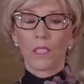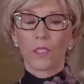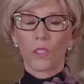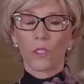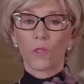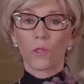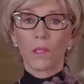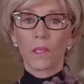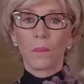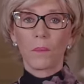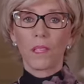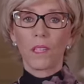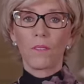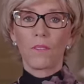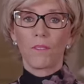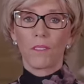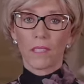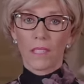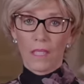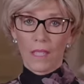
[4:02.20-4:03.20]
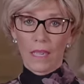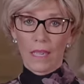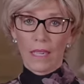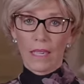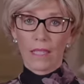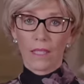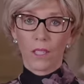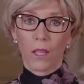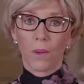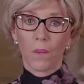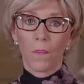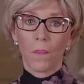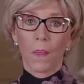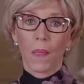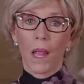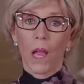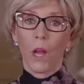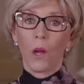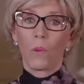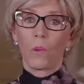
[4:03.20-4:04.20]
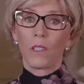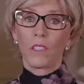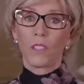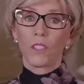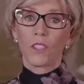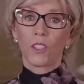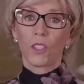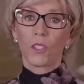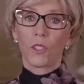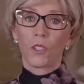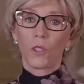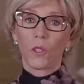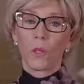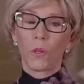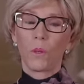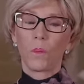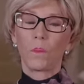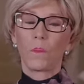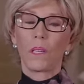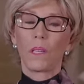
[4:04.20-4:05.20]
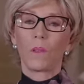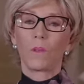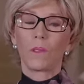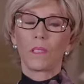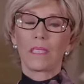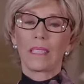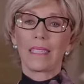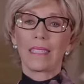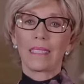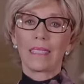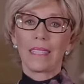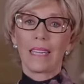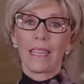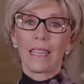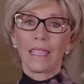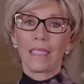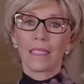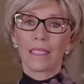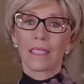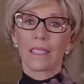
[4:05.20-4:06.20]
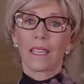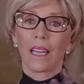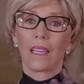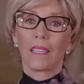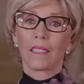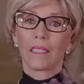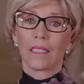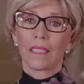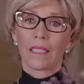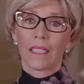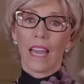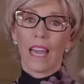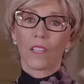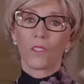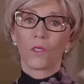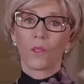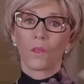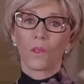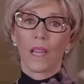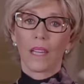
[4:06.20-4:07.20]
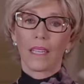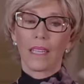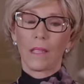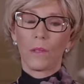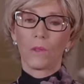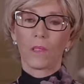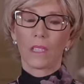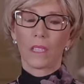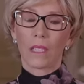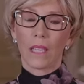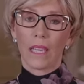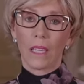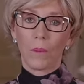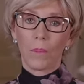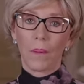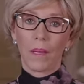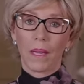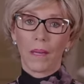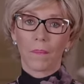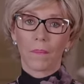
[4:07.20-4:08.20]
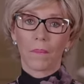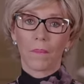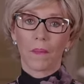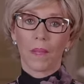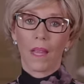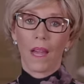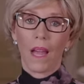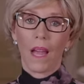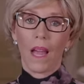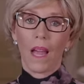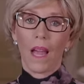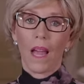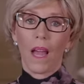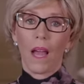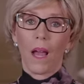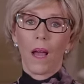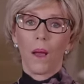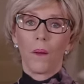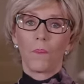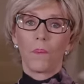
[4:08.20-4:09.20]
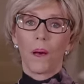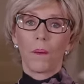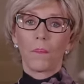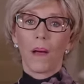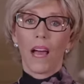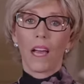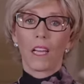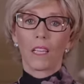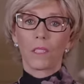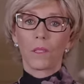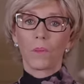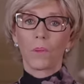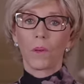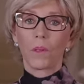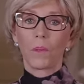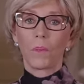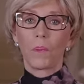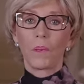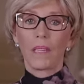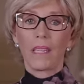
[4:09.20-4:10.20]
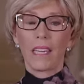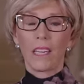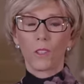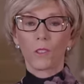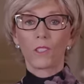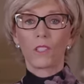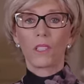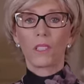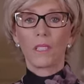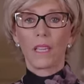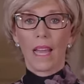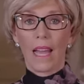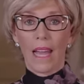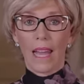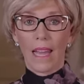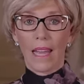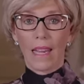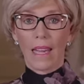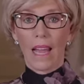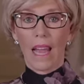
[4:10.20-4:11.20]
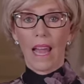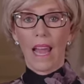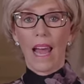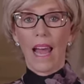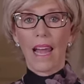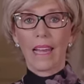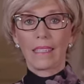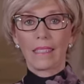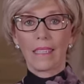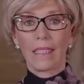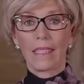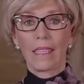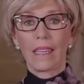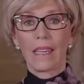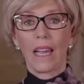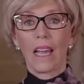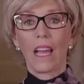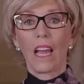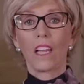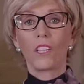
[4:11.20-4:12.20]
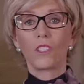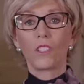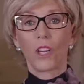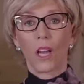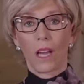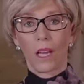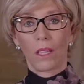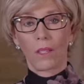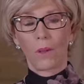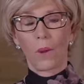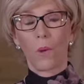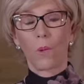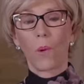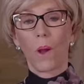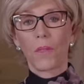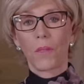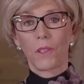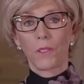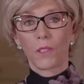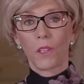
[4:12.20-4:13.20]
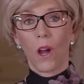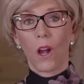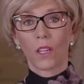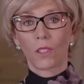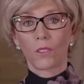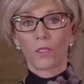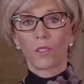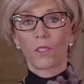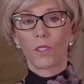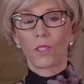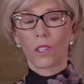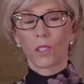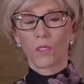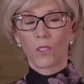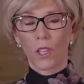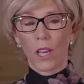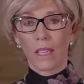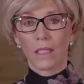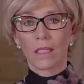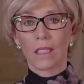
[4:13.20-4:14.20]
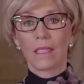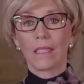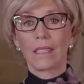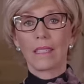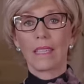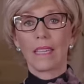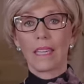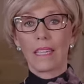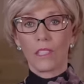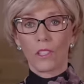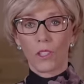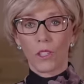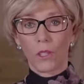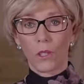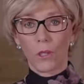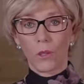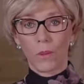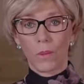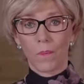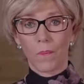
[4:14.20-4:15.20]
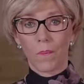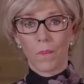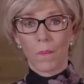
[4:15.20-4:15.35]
extremely fatigued. We just assumed it was intense schedule that he was keeping. But my husband would be here today had he done what the doctor suggested he do.